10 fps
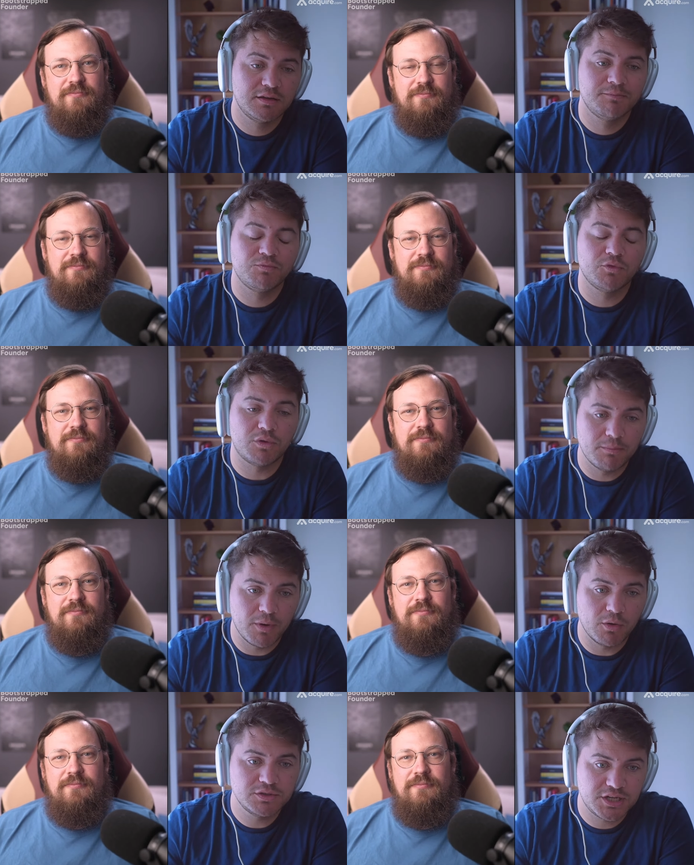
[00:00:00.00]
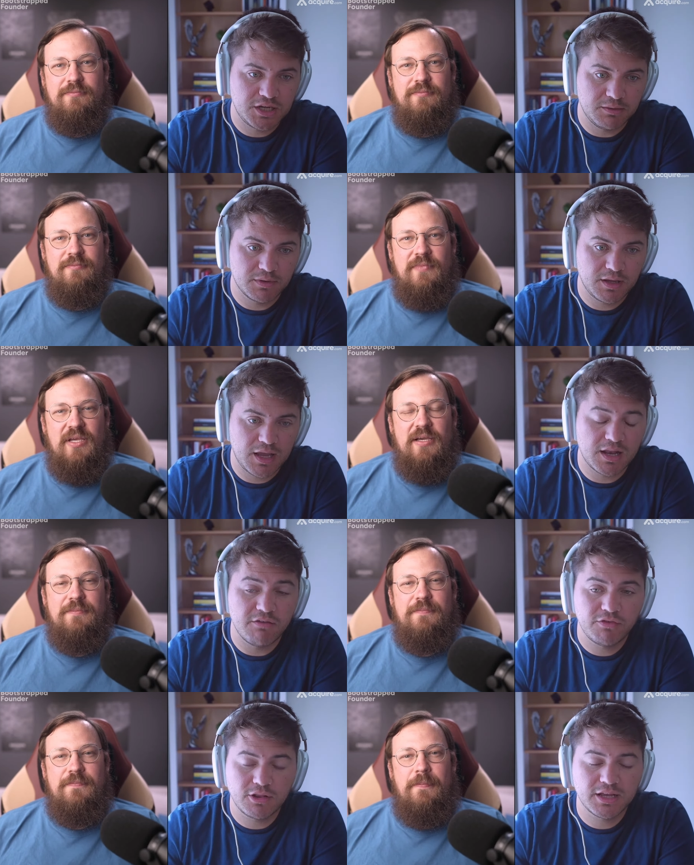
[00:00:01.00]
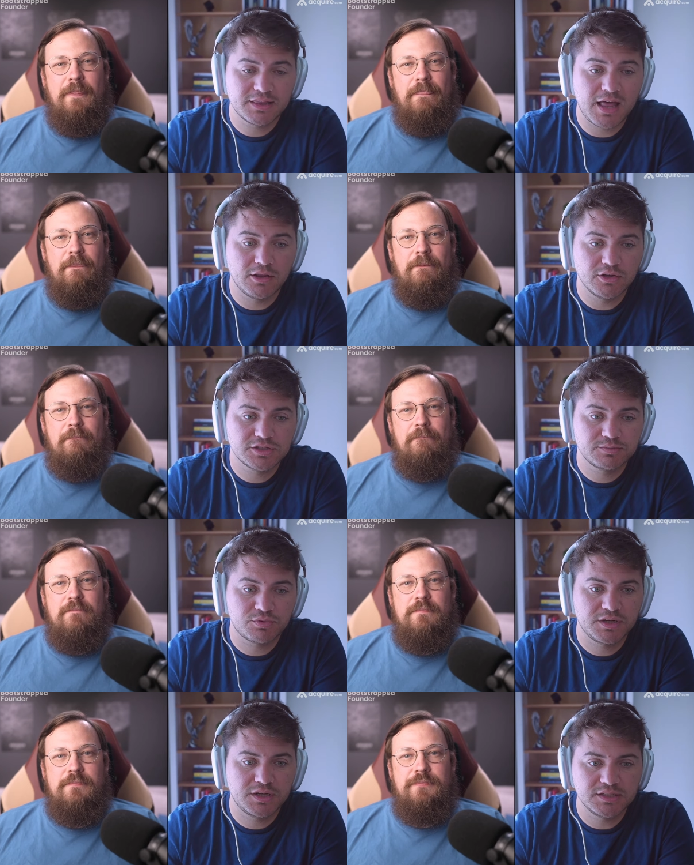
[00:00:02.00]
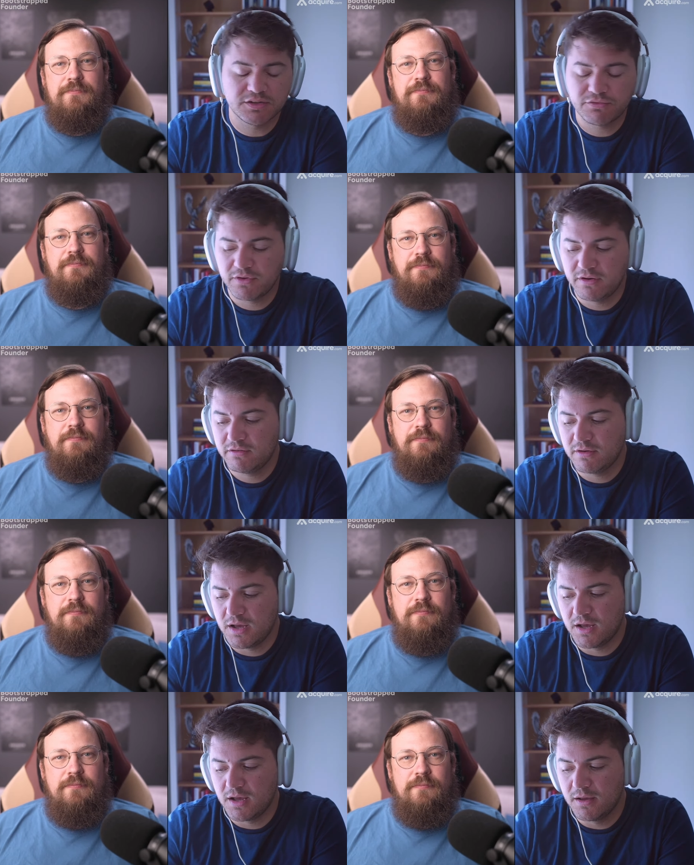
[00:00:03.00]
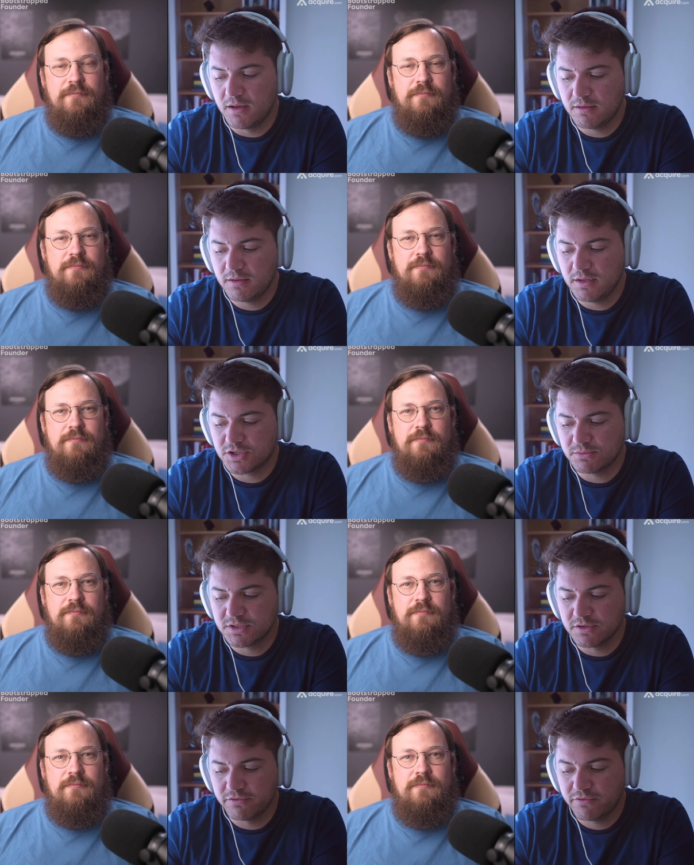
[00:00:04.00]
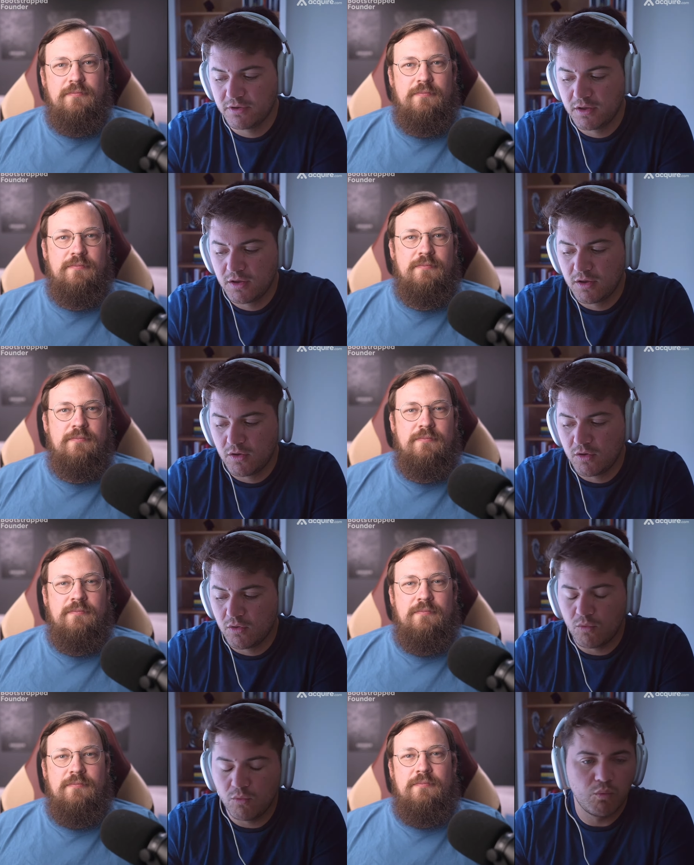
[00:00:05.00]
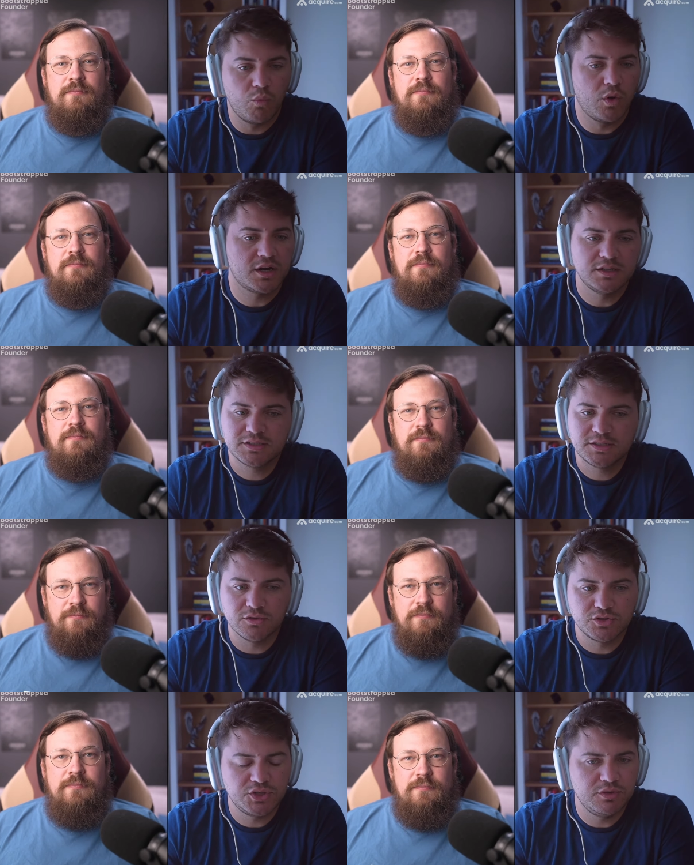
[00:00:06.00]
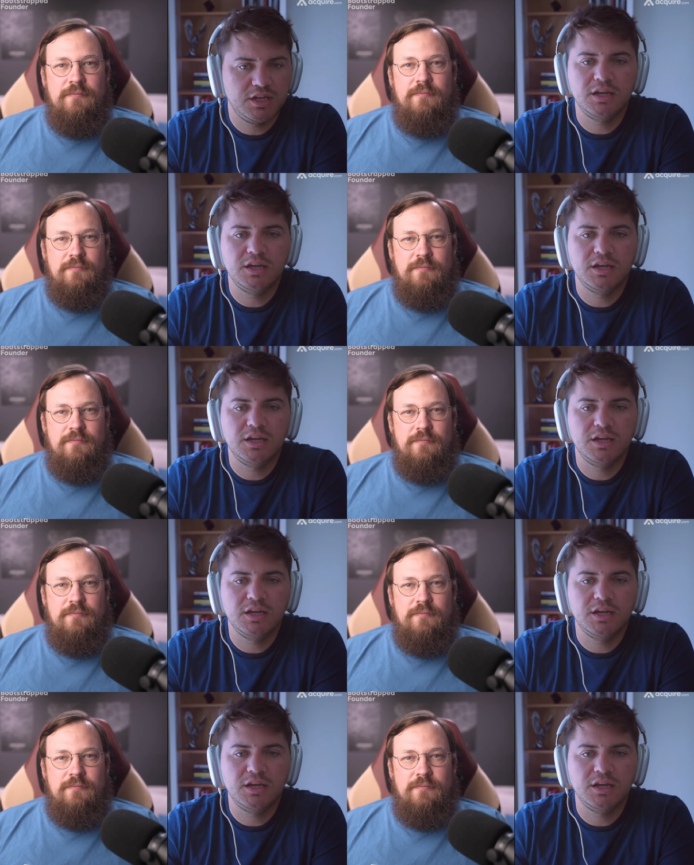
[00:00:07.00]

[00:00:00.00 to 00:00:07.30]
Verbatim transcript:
Speaker 1: remote team? And I feel like that looks pretty different uh, in terms of what are the skills you need,